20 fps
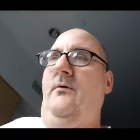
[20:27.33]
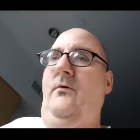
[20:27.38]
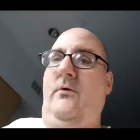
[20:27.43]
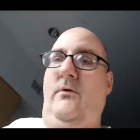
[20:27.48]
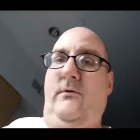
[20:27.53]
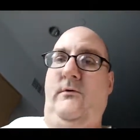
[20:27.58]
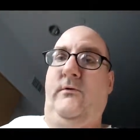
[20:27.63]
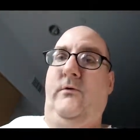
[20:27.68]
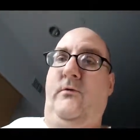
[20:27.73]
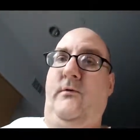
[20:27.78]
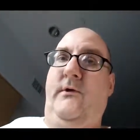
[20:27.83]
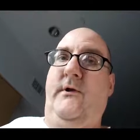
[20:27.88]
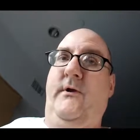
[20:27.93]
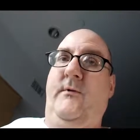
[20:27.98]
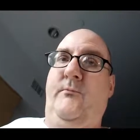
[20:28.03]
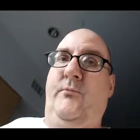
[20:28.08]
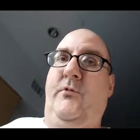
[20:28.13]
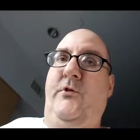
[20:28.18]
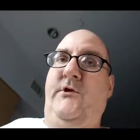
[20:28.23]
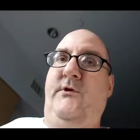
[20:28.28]
or Lori
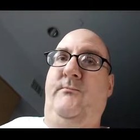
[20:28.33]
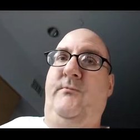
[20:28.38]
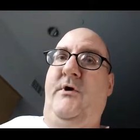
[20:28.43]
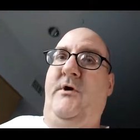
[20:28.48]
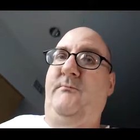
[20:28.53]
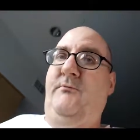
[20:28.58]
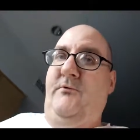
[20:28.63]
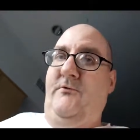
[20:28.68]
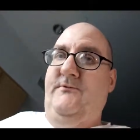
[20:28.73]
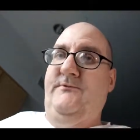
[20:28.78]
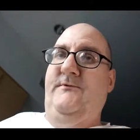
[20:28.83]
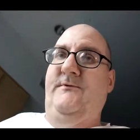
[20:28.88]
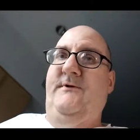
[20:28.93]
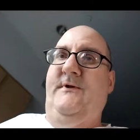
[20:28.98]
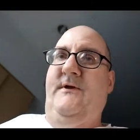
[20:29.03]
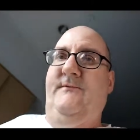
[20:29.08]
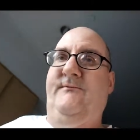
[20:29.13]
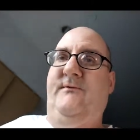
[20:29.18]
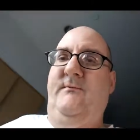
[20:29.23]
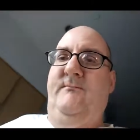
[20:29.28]
and Brady Bond, personal
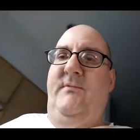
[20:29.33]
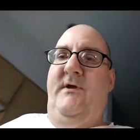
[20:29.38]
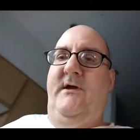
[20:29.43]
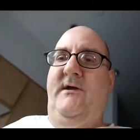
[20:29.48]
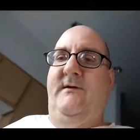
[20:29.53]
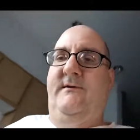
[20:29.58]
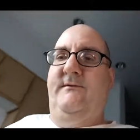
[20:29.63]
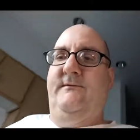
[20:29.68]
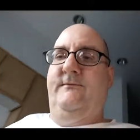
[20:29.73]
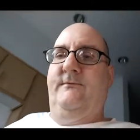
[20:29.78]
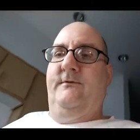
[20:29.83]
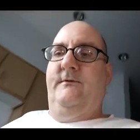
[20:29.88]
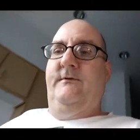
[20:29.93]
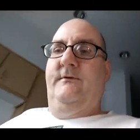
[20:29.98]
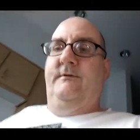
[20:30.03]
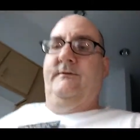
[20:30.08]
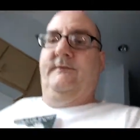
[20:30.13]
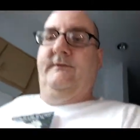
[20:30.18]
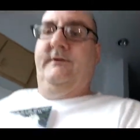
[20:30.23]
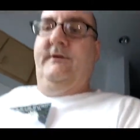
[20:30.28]
knife in the back,
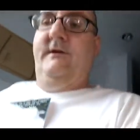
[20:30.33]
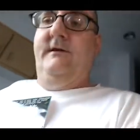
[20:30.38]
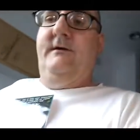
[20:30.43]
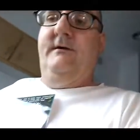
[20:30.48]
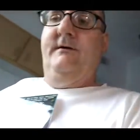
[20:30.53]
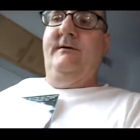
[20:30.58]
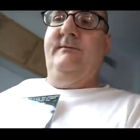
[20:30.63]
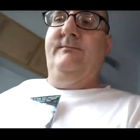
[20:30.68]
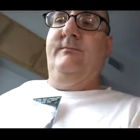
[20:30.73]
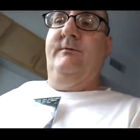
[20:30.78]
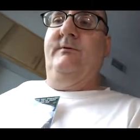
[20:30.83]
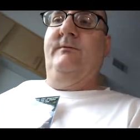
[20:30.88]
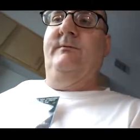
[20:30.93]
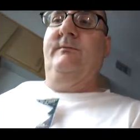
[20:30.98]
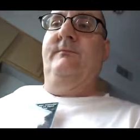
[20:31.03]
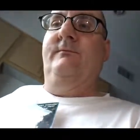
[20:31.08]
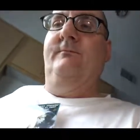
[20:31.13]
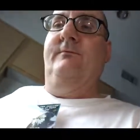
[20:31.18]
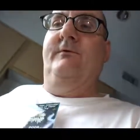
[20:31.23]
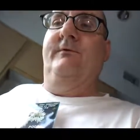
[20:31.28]
gay
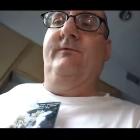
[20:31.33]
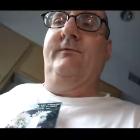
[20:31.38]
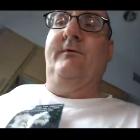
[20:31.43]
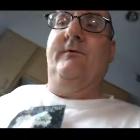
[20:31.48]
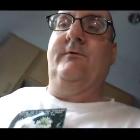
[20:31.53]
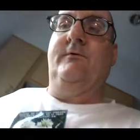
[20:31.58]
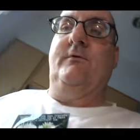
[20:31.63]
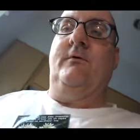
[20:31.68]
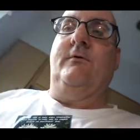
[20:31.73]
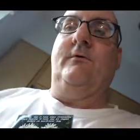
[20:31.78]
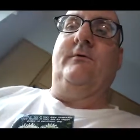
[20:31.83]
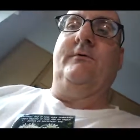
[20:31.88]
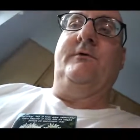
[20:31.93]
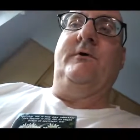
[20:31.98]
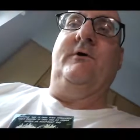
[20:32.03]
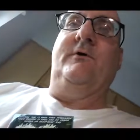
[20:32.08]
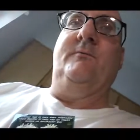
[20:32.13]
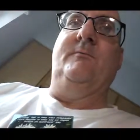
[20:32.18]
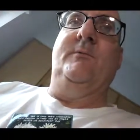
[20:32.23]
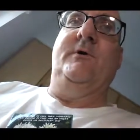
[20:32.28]
husband with their car
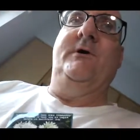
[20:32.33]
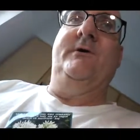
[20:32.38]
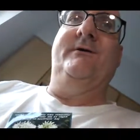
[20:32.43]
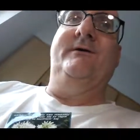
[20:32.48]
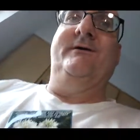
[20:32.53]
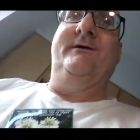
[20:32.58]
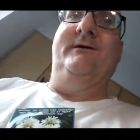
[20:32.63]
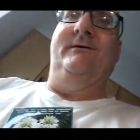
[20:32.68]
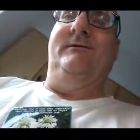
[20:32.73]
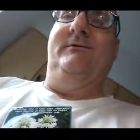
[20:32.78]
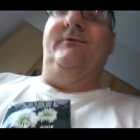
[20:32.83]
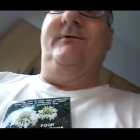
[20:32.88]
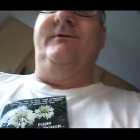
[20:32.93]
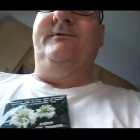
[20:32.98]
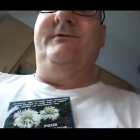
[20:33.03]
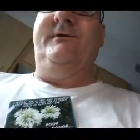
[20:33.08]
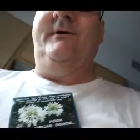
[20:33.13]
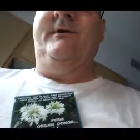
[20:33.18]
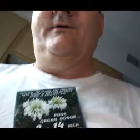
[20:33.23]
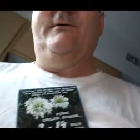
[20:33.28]
karma in
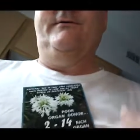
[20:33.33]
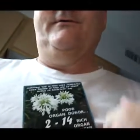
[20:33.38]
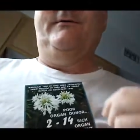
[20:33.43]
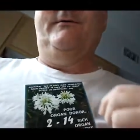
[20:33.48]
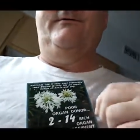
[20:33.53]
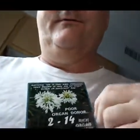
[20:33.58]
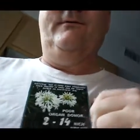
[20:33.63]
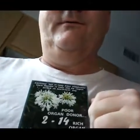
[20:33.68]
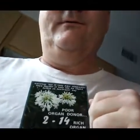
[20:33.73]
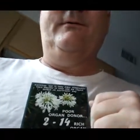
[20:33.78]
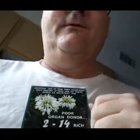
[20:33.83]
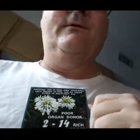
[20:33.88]
Louisiana.